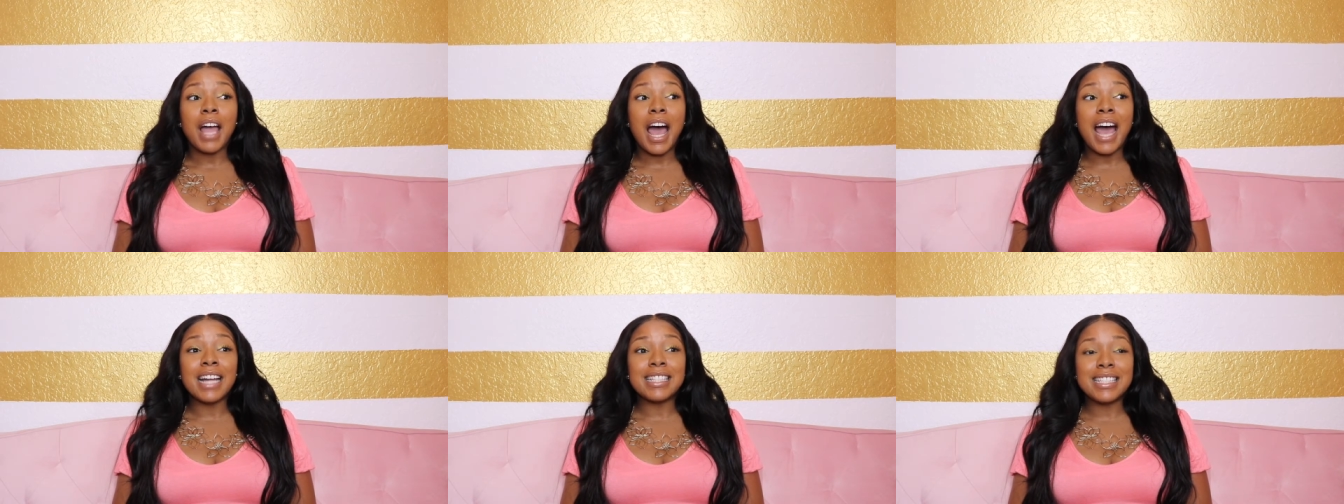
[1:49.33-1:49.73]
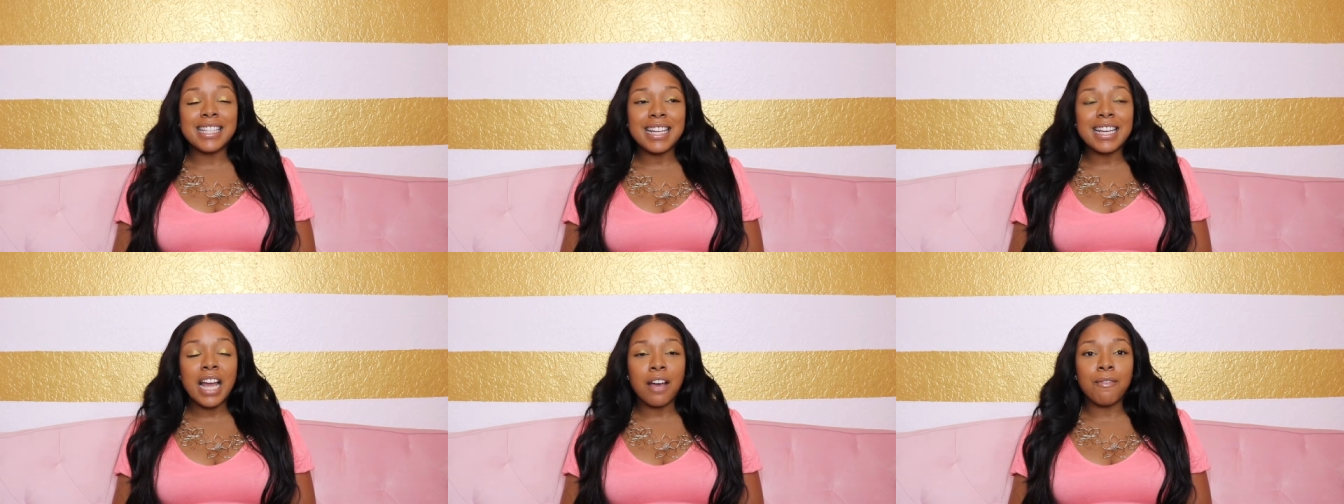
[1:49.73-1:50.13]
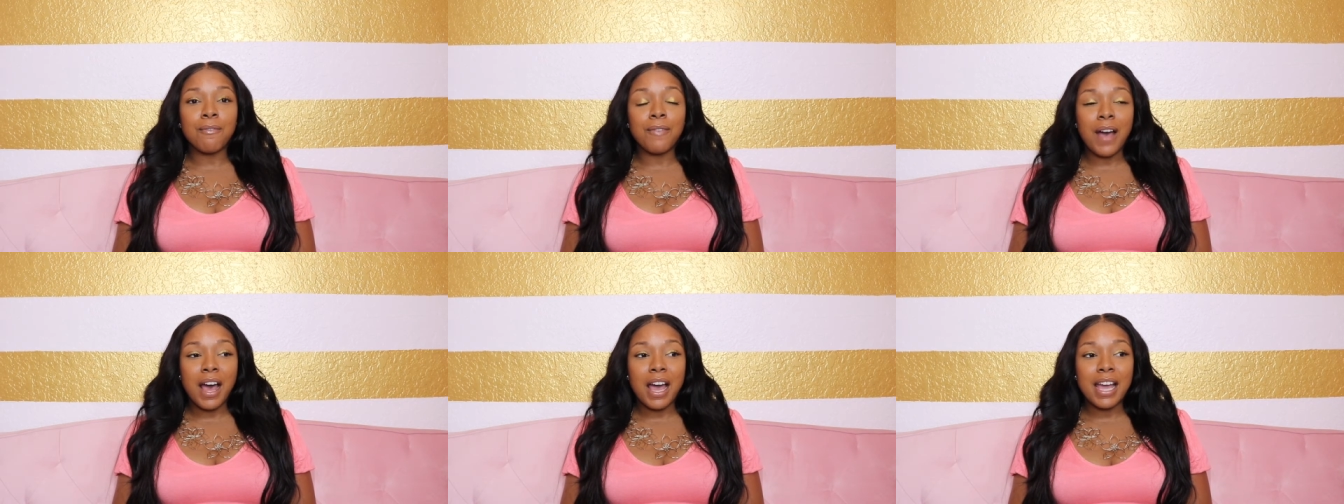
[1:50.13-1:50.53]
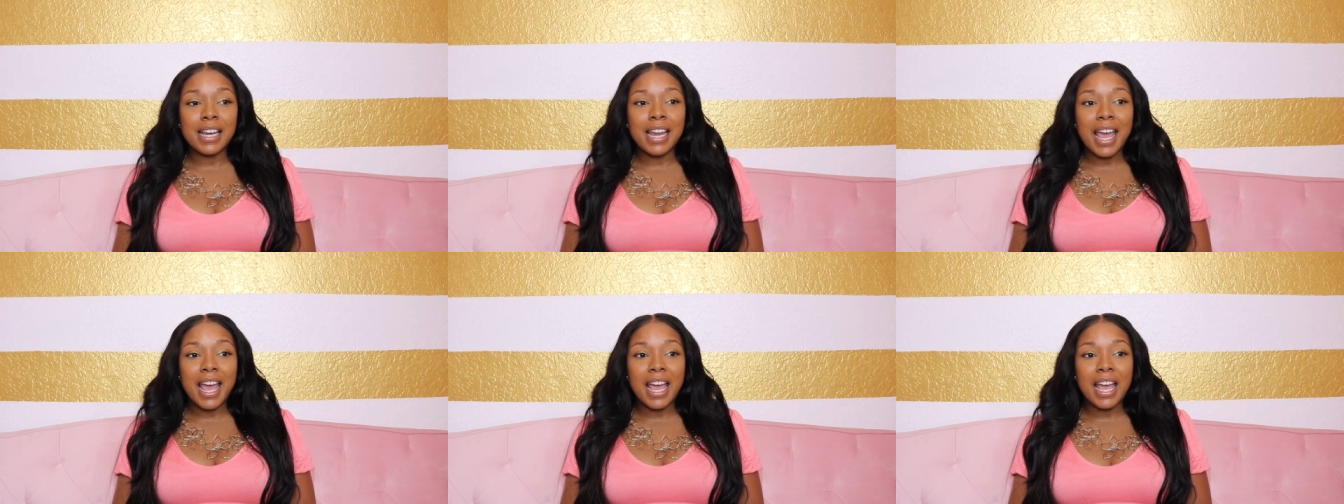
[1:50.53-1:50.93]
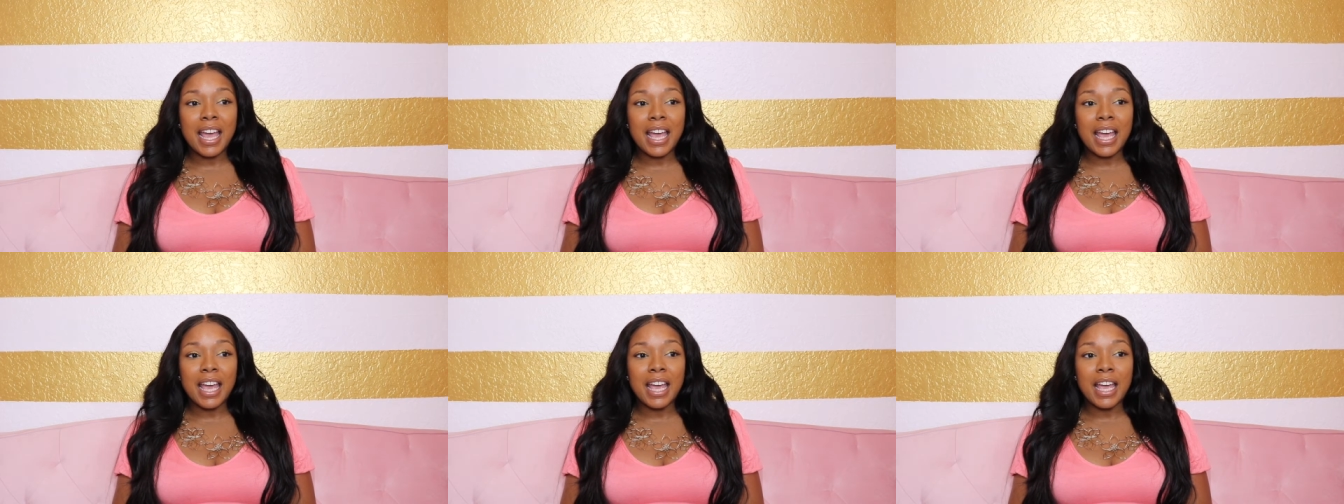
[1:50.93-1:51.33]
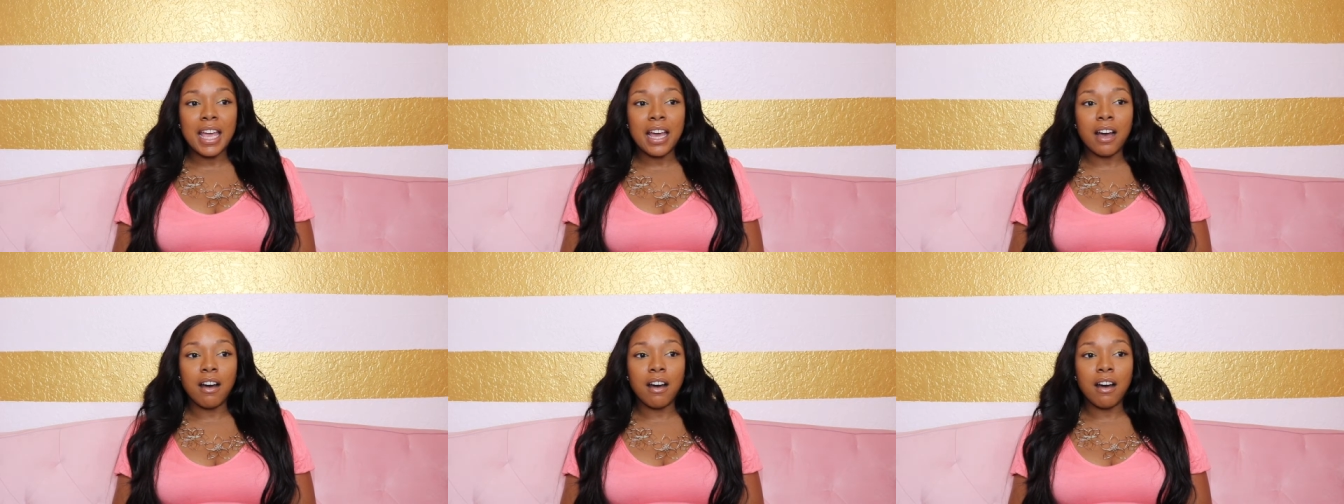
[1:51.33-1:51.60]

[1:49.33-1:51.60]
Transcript: I did not find a,